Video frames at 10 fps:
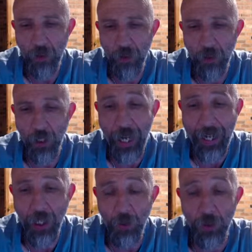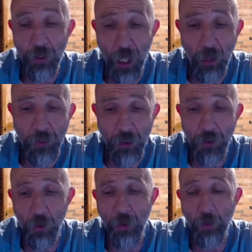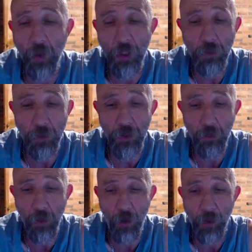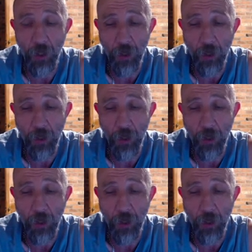an adequate cover story works really well.